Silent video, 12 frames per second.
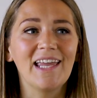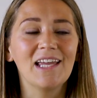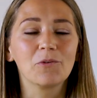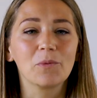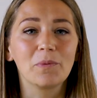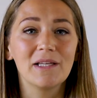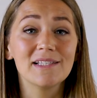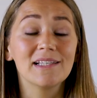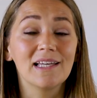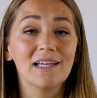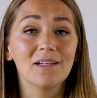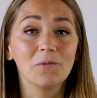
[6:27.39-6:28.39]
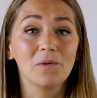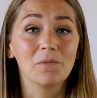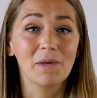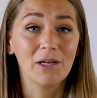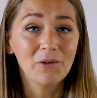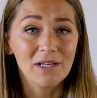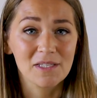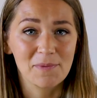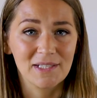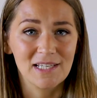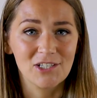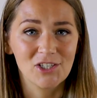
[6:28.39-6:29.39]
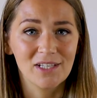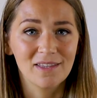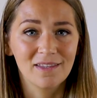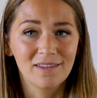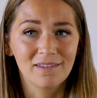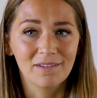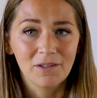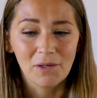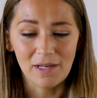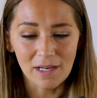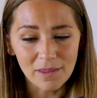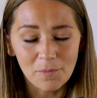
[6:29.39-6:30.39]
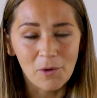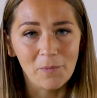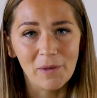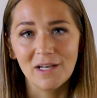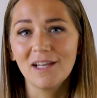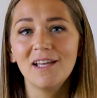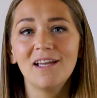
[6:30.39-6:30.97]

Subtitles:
and replacing it with my own expectation in the moment.